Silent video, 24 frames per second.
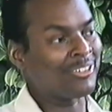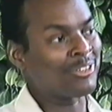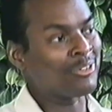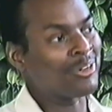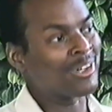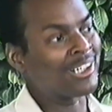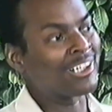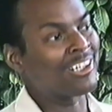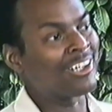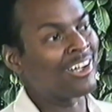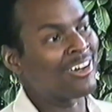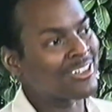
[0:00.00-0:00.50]
You
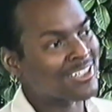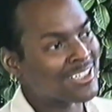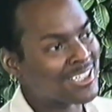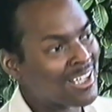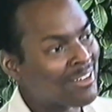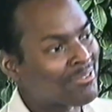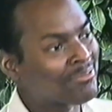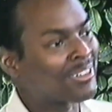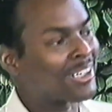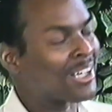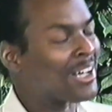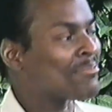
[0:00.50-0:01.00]
want to know
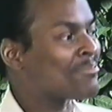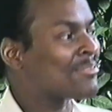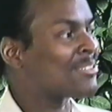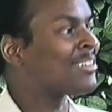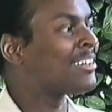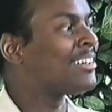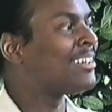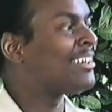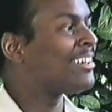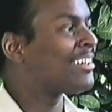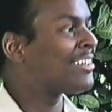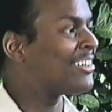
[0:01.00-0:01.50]
something, come,
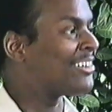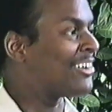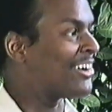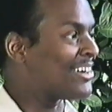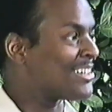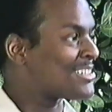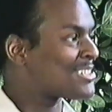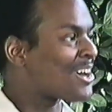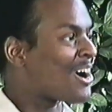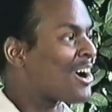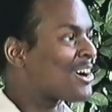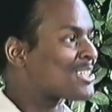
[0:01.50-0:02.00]
you know,
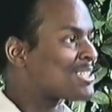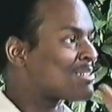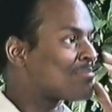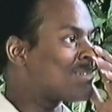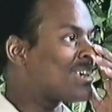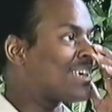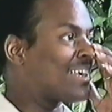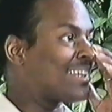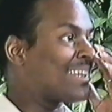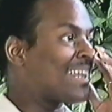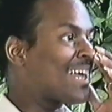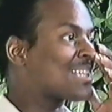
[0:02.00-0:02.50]
and mm-hmm. talk to
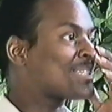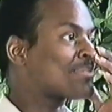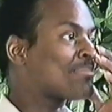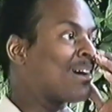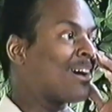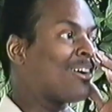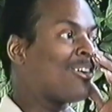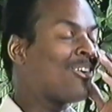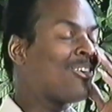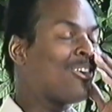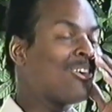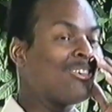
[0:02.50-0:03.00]
me, and that's
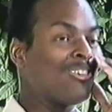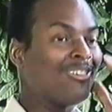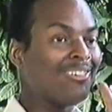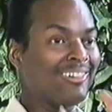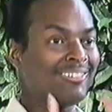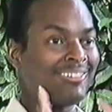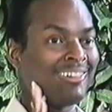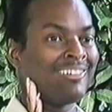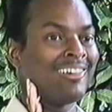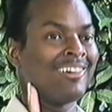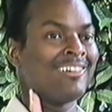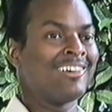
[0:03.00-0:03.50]
my whole
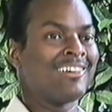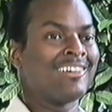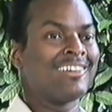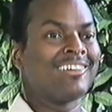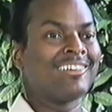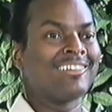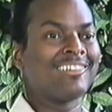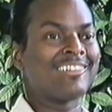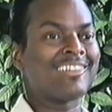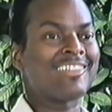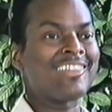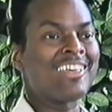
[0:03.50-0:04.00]

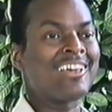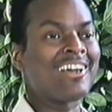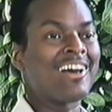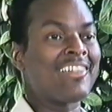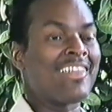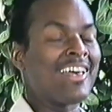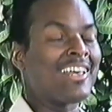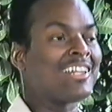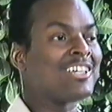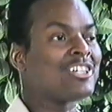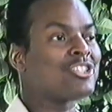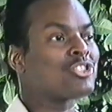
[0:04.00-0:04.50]
thing on
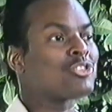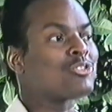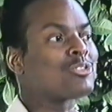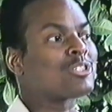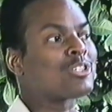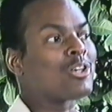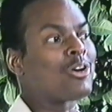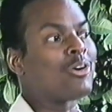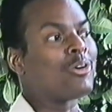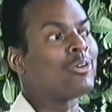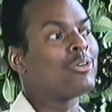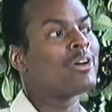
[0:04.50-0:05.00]
mm-hmm. that issue.
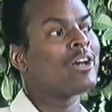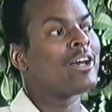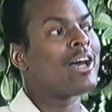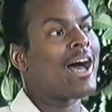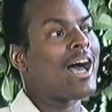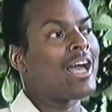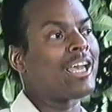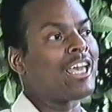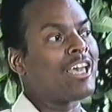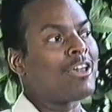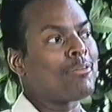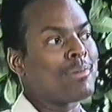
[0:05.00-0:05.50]
So
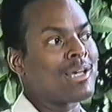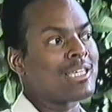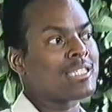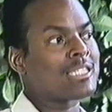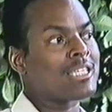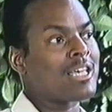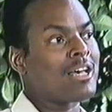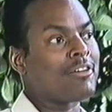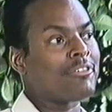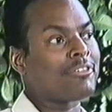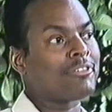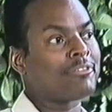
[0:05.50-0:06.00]
I gave
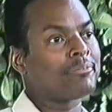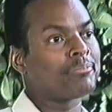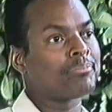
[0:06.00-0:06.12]
myself